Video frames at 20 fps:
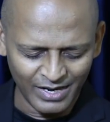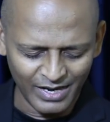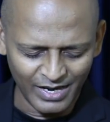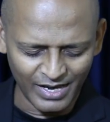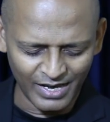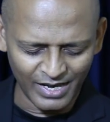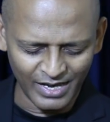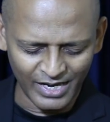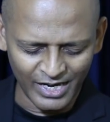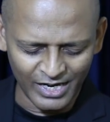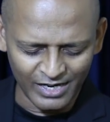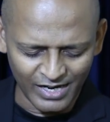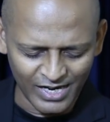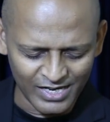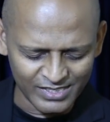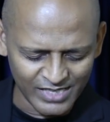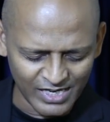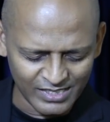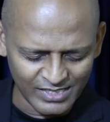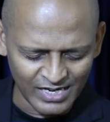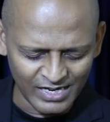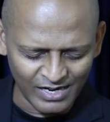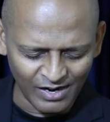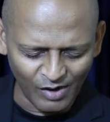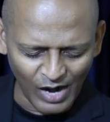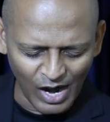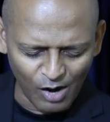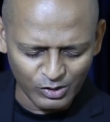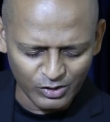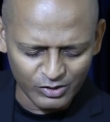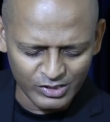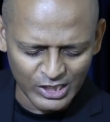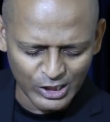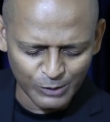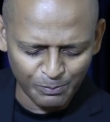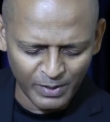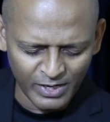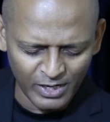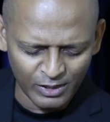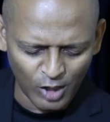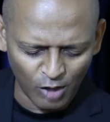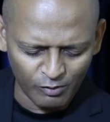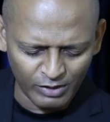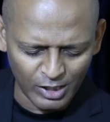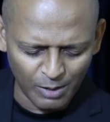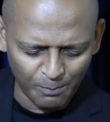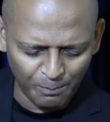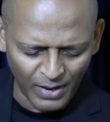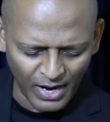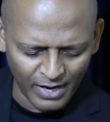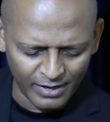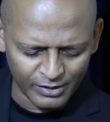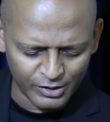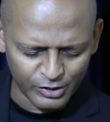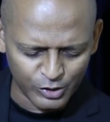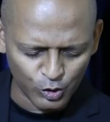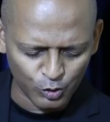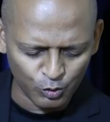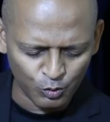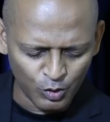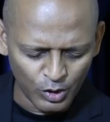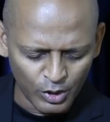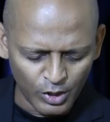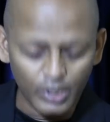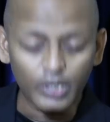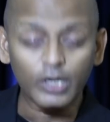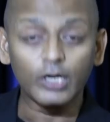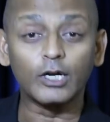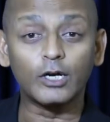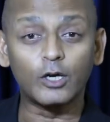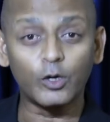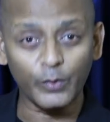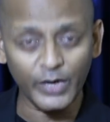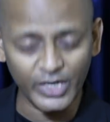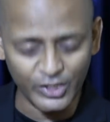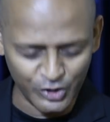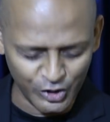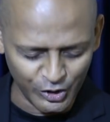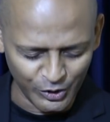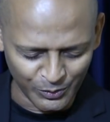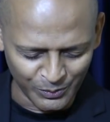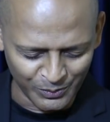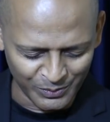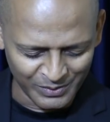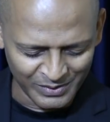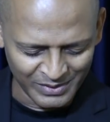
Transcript: It says it arouses the spirit of the departed to greet you,